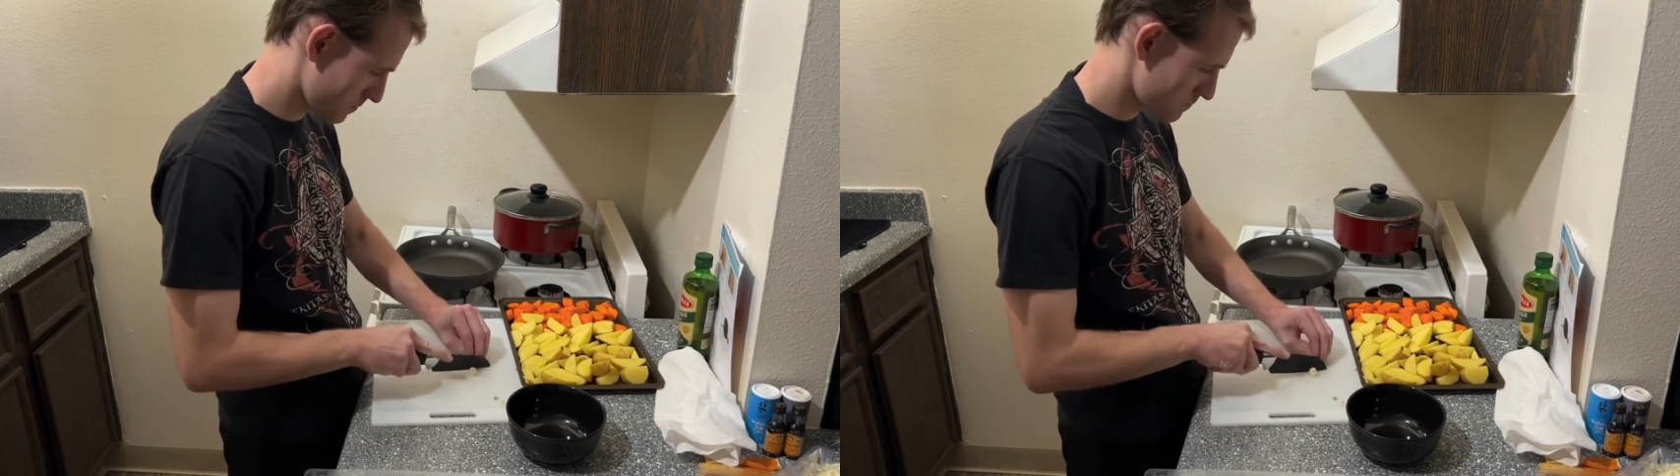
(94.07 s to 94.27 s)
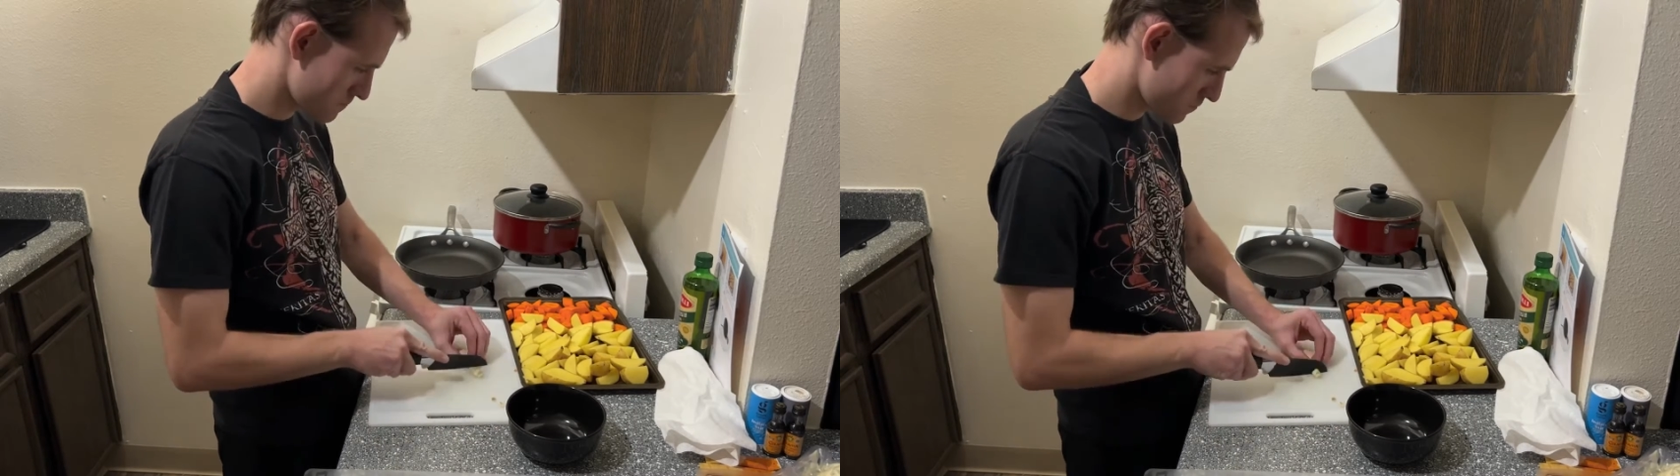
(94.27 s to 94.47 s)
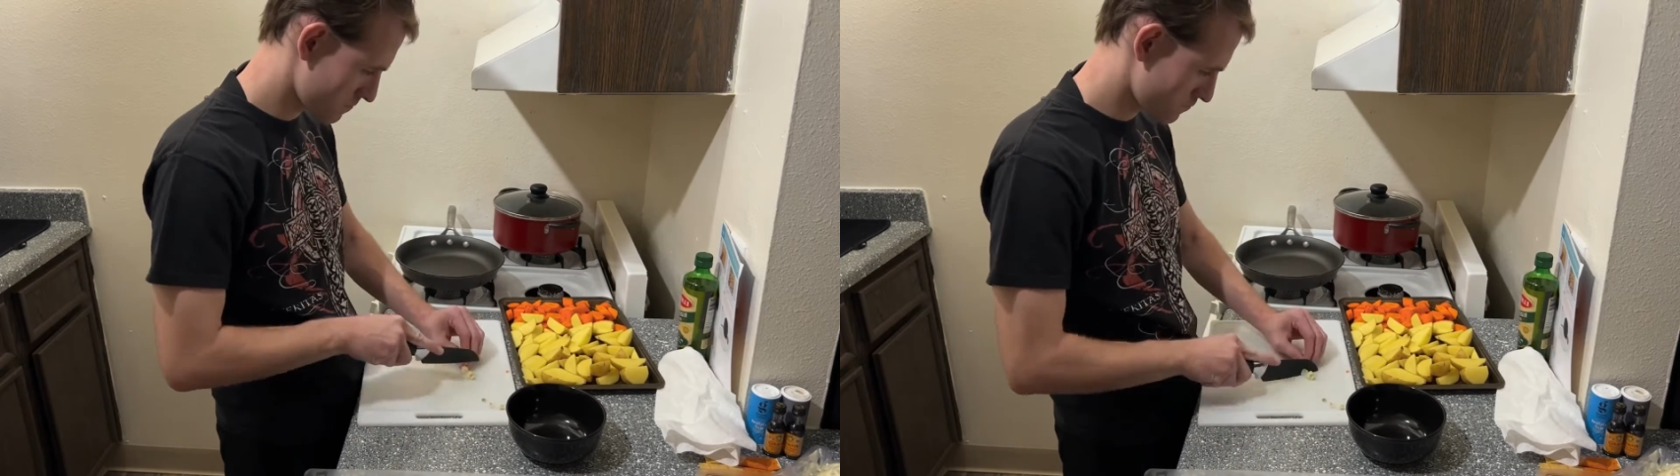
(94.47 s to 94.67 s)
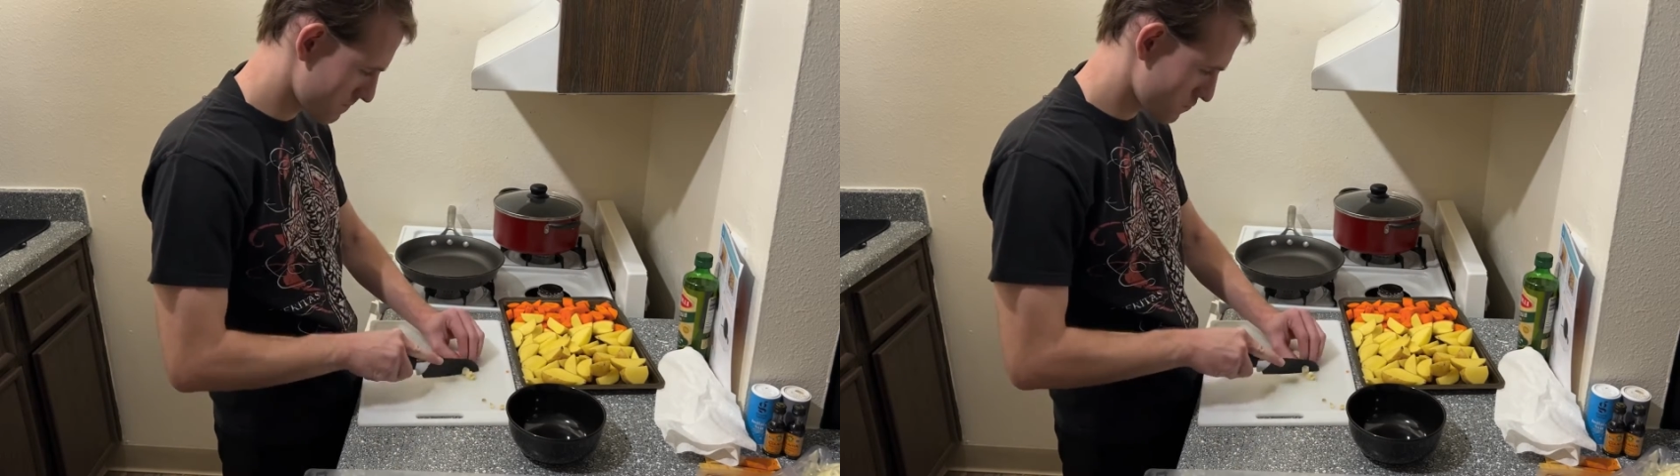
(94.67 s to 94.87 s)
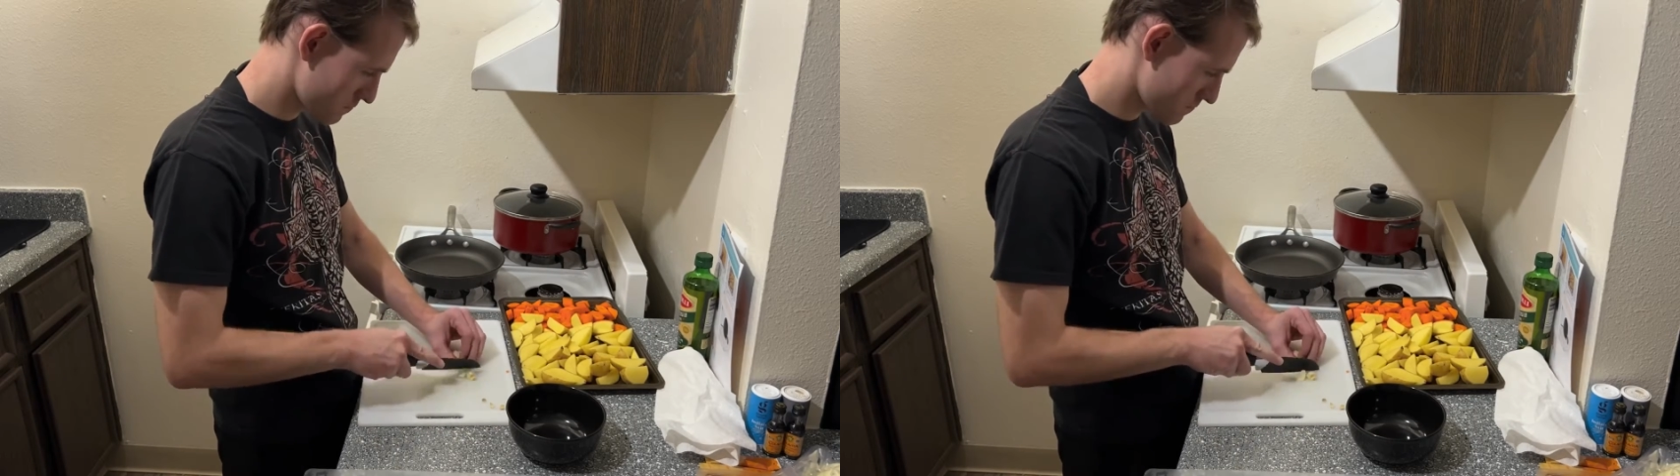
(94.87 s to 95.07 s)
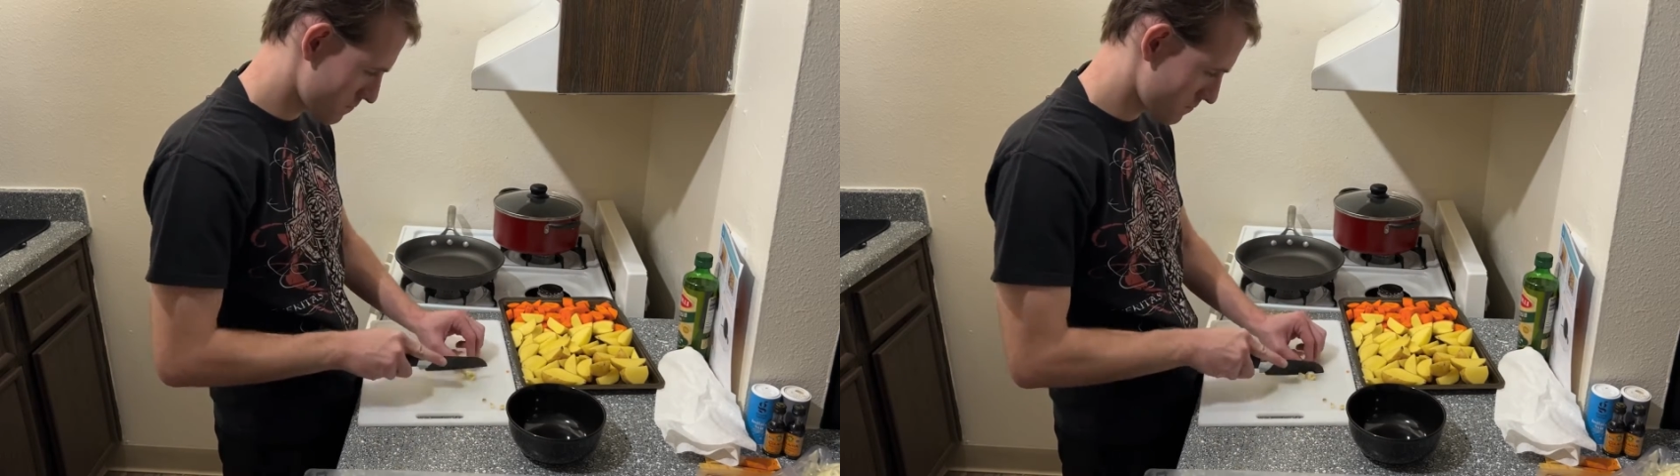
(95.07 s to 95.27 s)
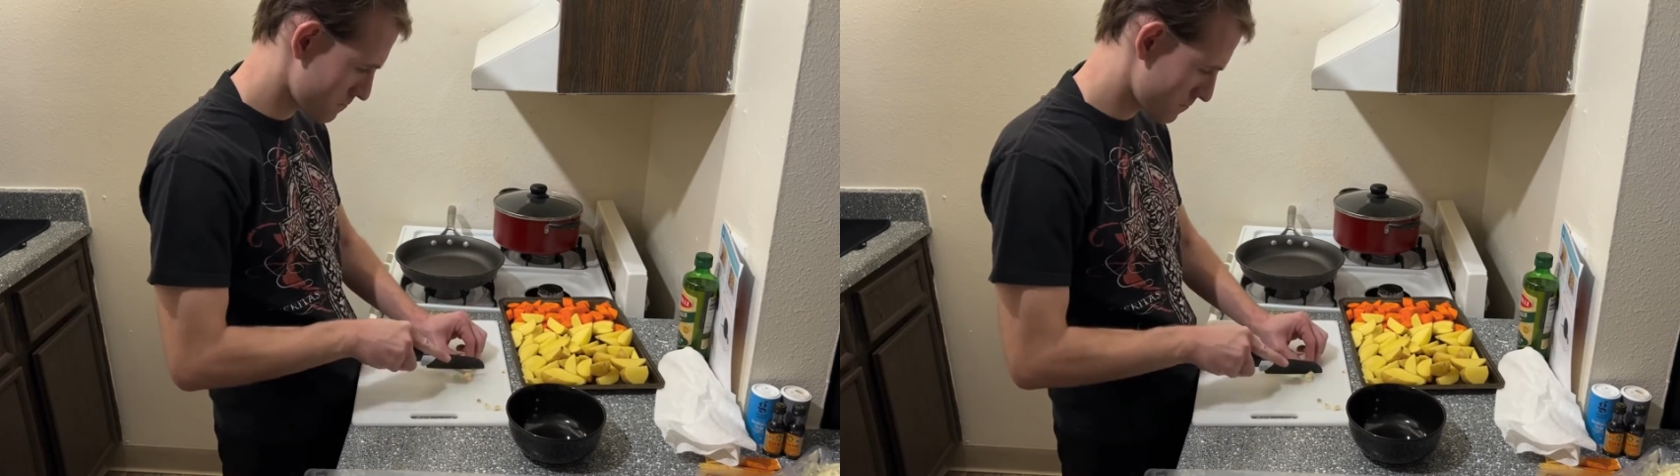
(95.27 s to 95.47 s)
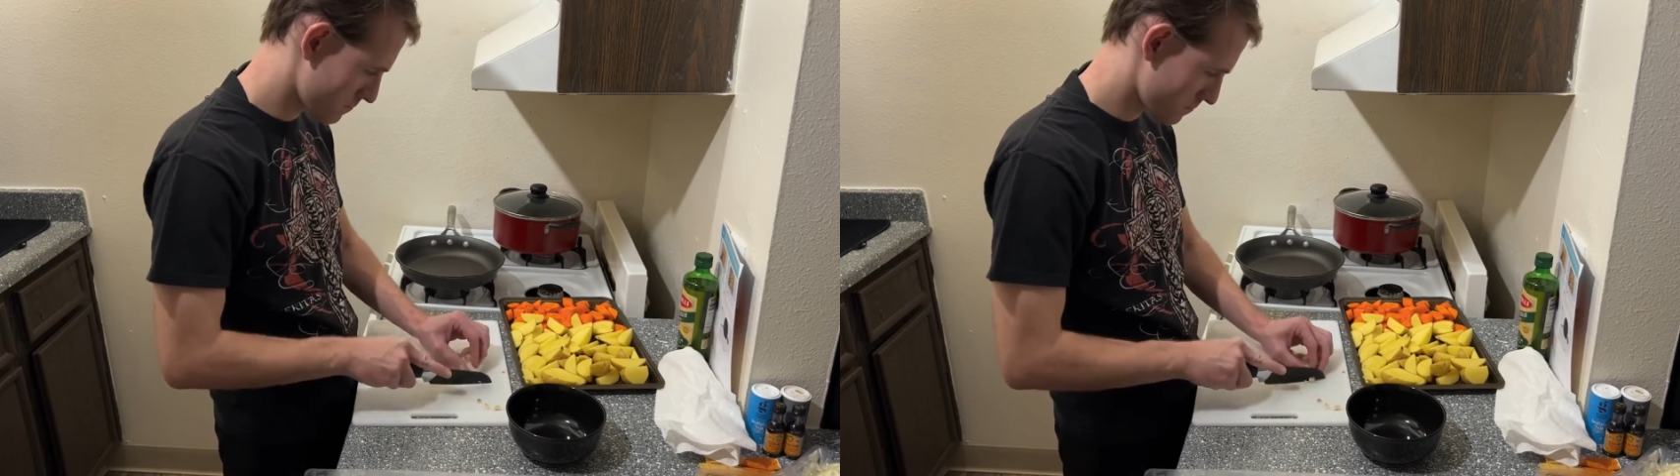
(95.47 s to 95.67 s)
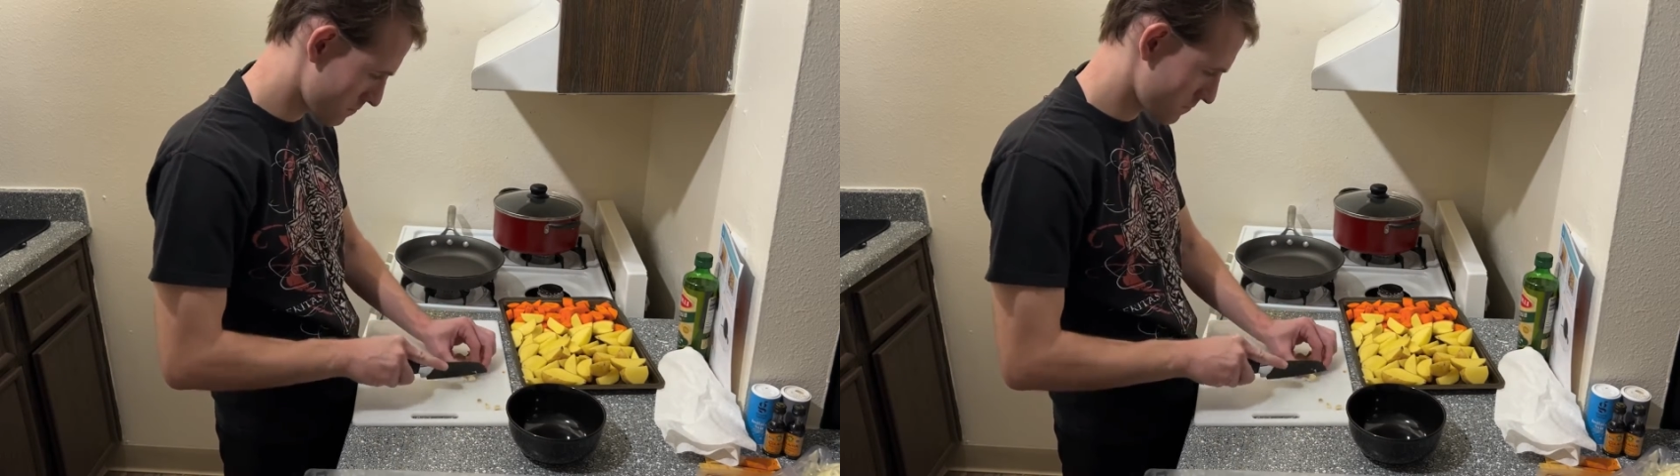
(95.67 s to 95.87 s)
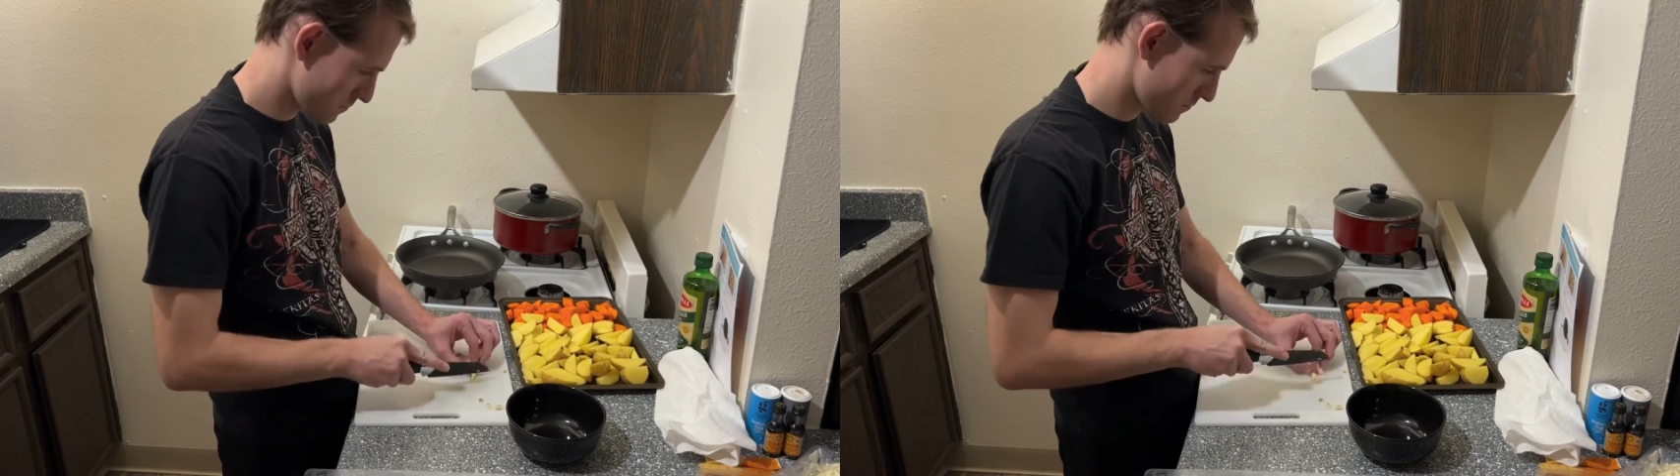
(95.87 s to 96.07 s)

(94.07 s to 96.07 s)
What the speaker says: You could also try a